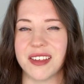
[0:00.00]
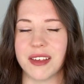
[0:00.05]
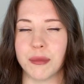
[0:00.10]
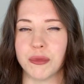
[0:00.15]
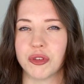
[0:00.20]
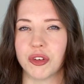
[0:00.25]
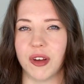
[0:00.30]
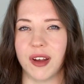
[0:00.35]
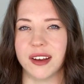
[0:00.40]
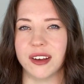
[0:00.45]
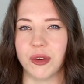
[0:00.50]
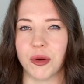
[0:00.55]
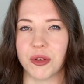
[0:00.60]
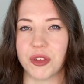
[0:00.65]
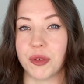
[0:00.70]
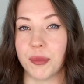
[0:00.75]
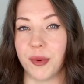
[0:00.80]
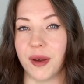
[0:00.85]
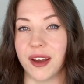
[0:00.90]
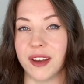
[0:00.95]
I'm trying not
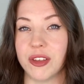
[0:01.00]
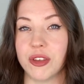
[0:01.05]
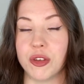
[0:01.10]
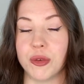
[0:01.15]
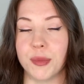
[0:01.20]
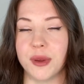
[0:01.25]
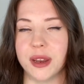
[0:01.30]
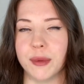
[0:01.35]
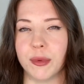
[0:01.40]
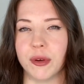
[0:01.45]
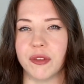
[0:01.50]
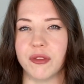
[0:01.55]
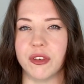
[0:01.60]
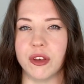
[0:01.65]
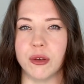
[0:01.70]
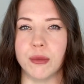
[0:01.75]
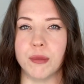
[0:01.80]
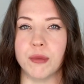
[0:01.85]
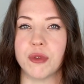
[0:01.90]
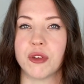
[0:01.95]
to buy too many
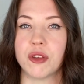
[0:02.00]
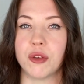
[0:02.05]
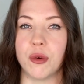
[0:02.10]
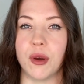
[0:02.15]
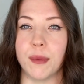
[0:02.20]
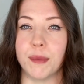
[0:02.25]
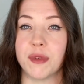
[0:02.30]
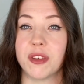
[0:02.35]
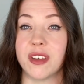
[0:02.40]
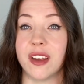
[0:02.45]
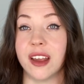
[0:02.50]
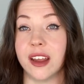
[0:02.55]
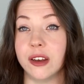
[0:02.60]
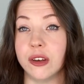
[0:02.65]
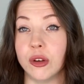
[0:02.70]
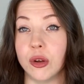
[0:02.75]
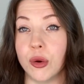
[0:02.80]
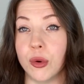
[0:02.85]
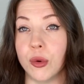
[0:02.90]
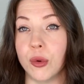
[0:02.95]
perfumes, so I'm saying
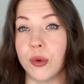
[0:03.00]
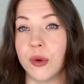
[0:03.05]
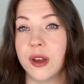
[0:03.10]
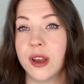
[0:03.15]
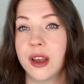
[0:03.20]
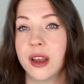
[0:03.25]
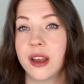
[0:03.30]
no